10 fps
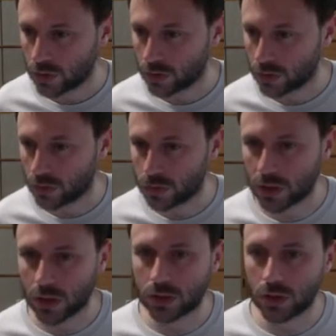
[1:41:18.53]
hue
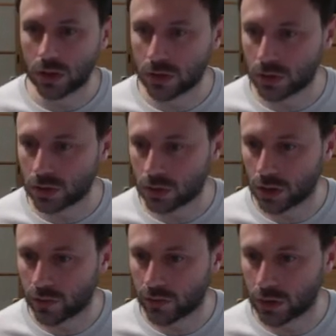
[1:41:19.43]

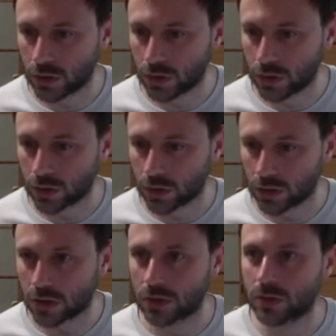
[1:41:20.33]
saturation filter on
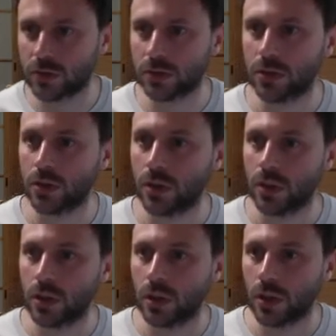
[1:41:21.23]
this,
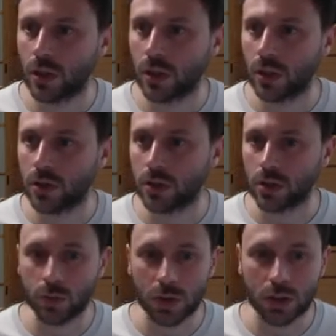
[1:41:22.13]
and
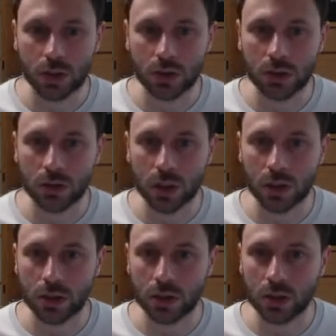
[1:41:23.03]
then make it
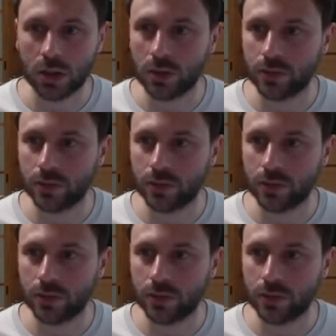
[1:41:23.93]
darker